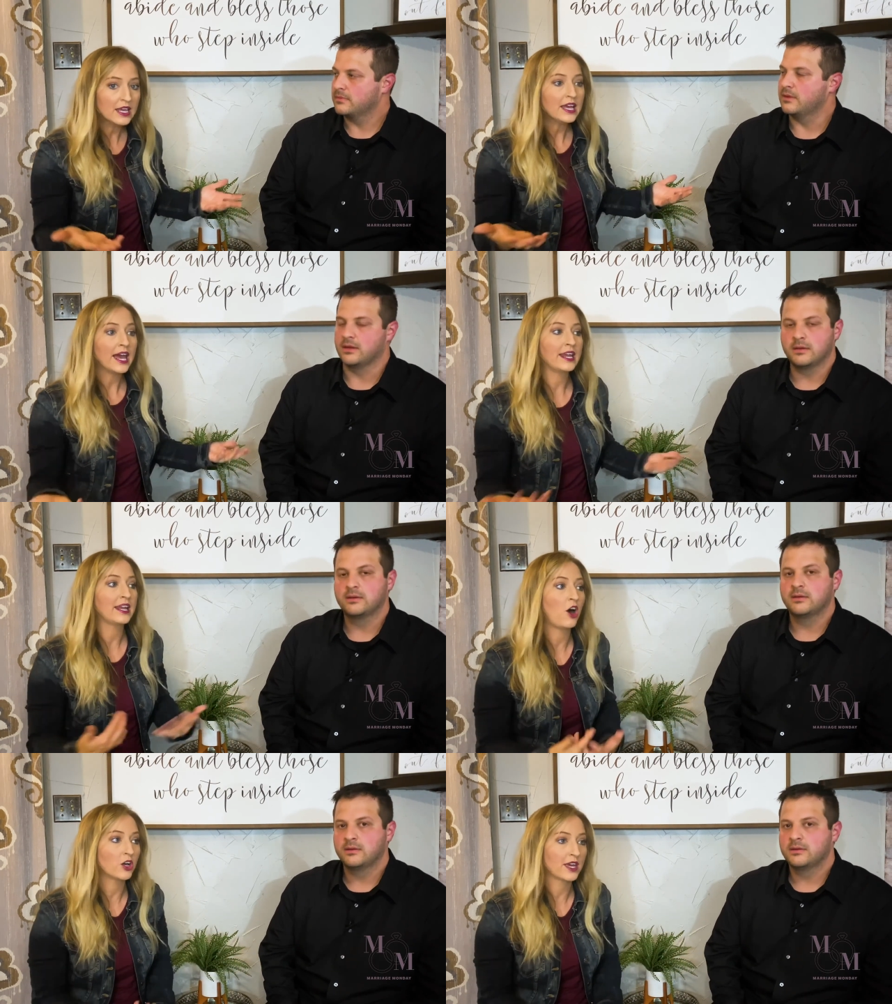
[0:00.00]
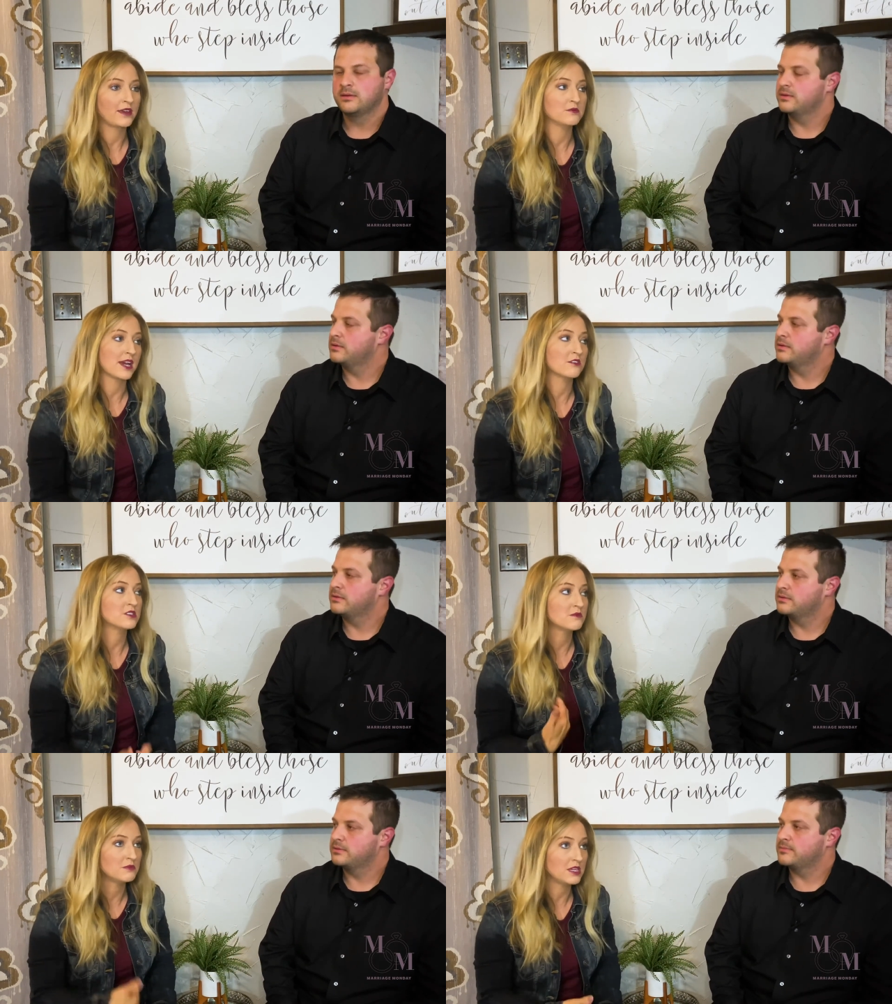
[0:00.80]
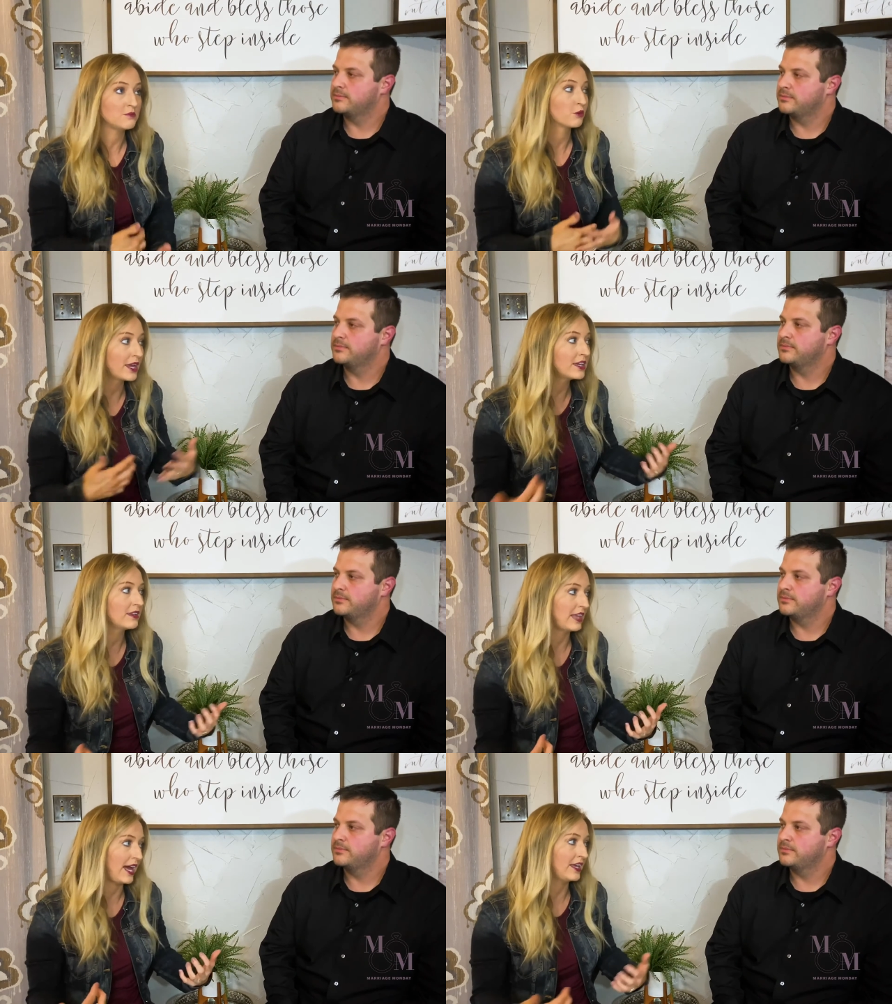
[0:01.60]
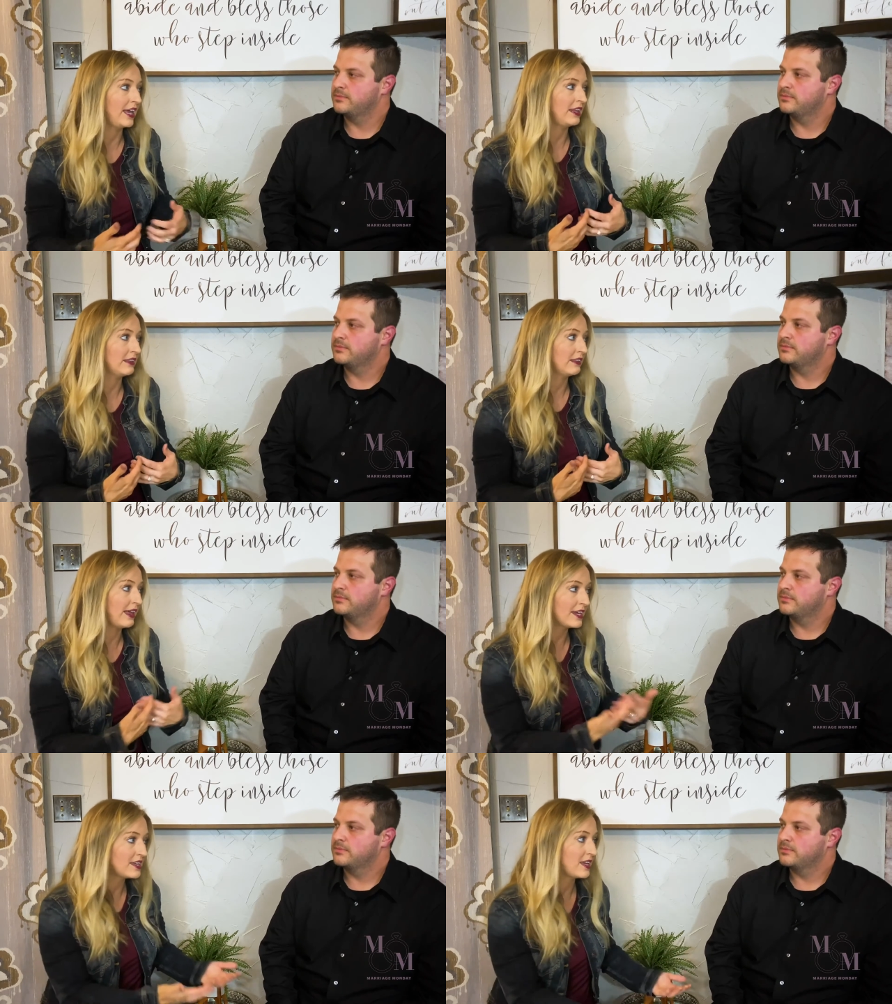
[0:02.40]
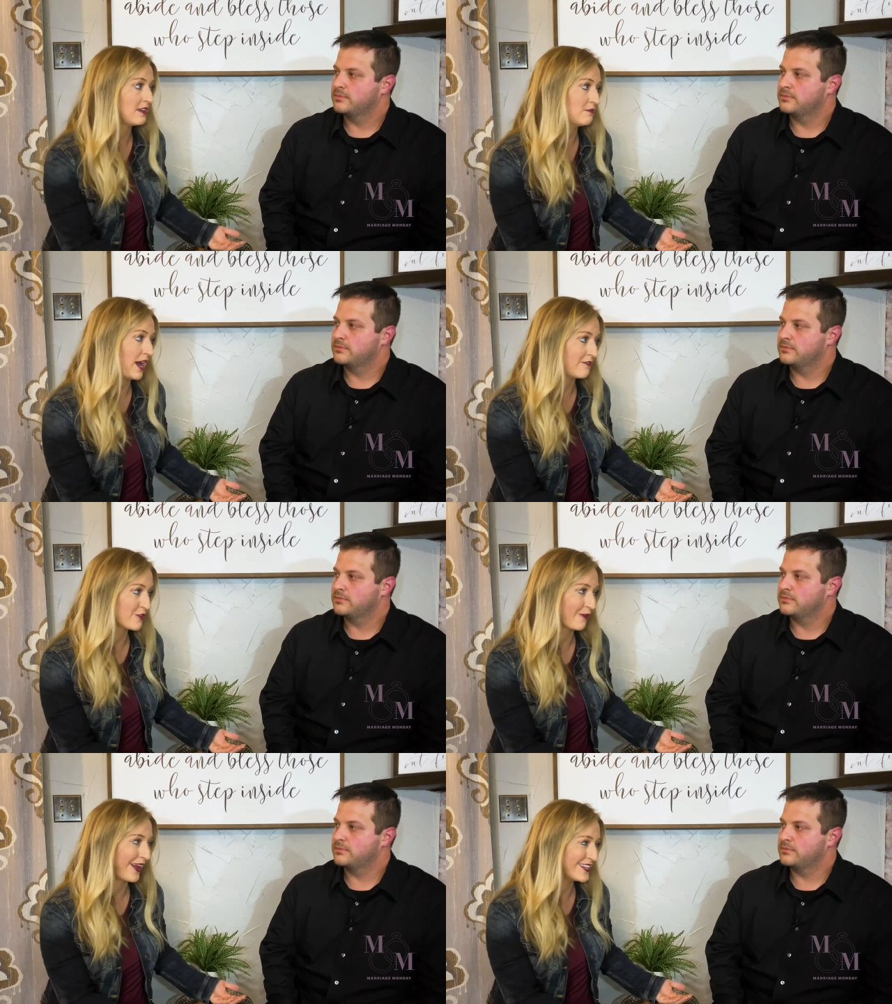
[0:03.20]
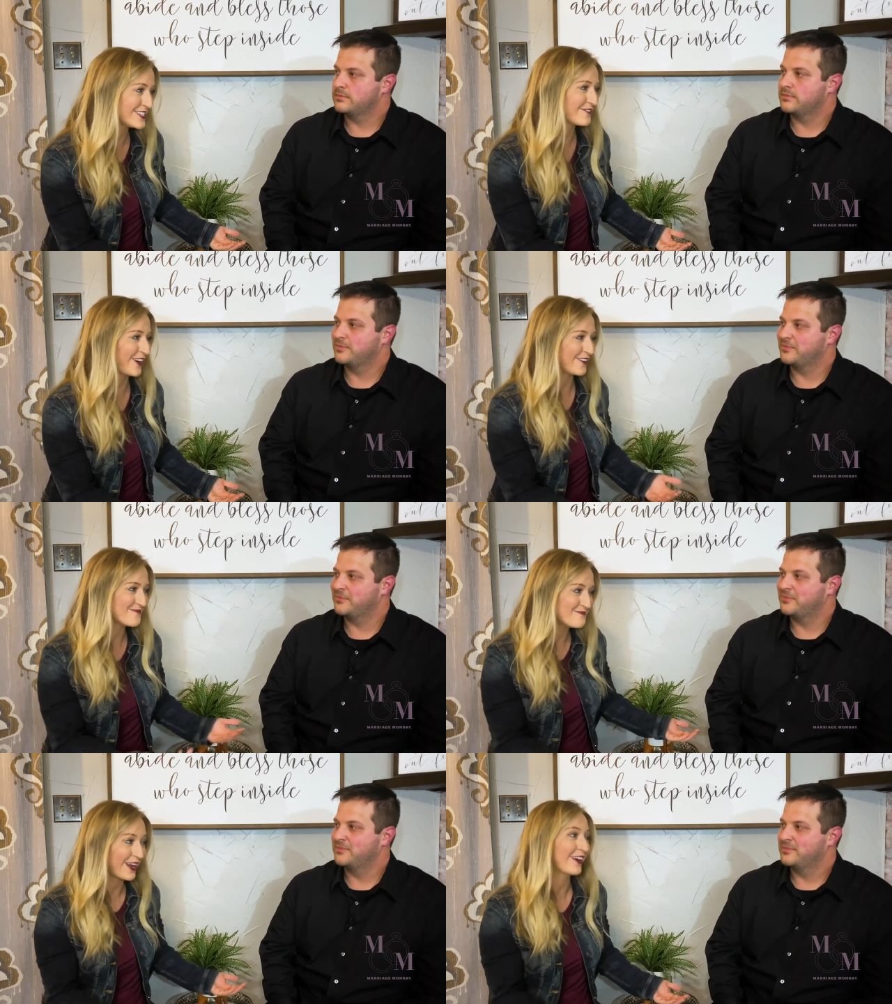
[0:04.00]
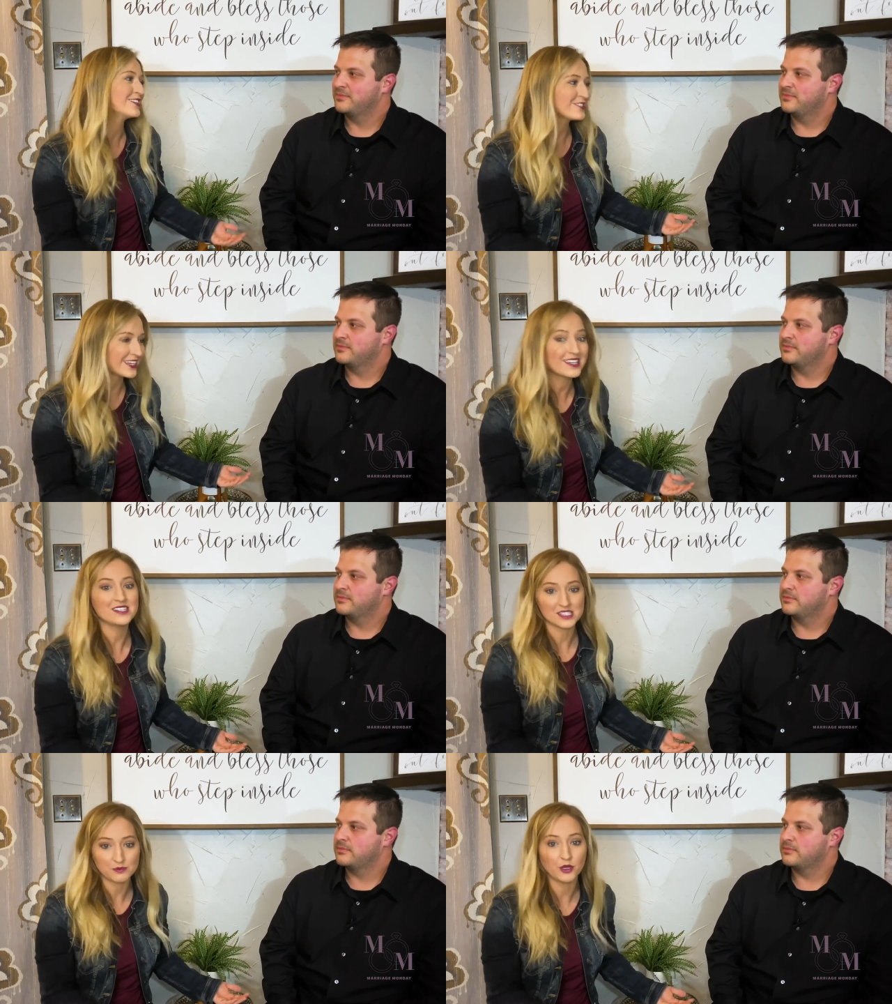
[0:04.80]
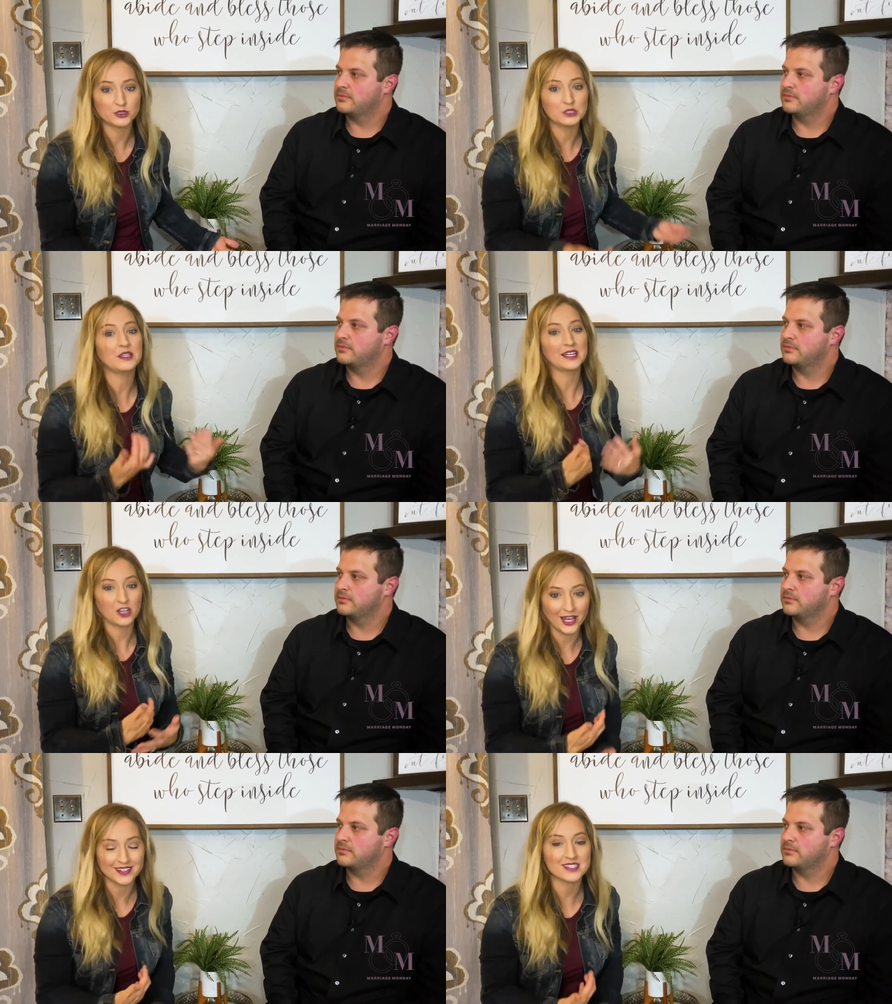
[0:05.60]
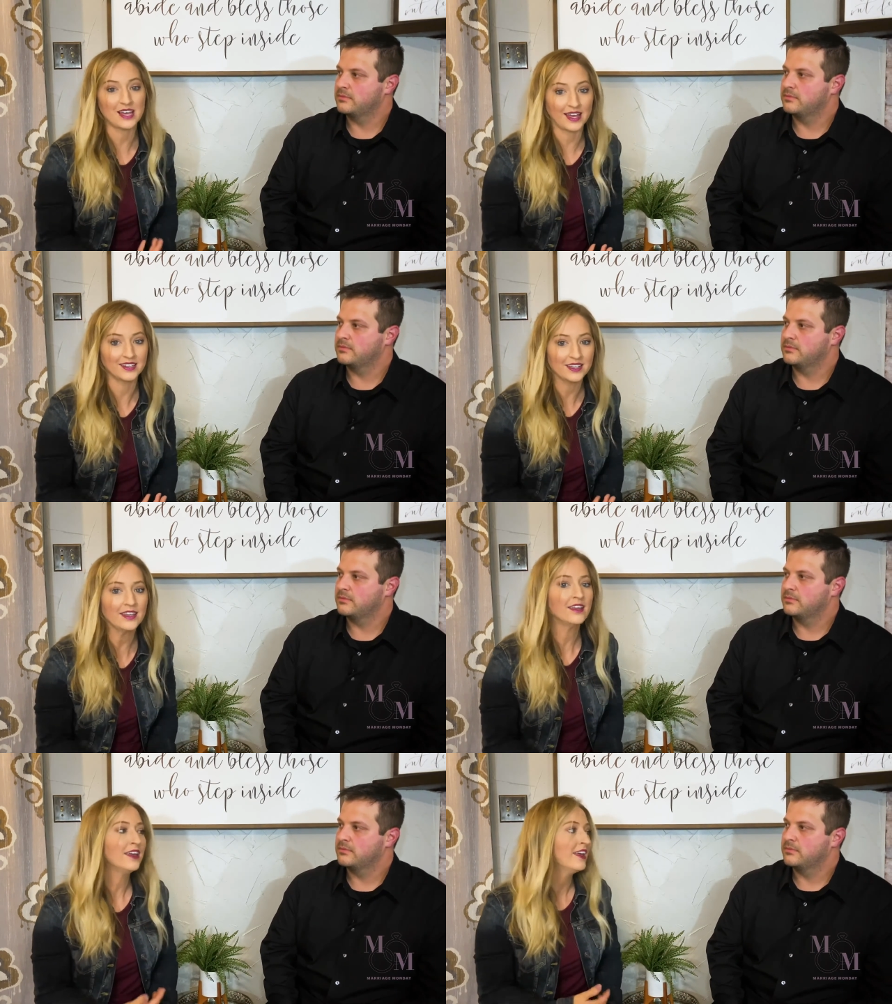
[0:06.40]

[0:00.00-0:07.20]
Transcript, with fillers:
Speaker 1: And it all came down to me breaking that and letting him have the reins of our marriage like he's supposed to, like God designed it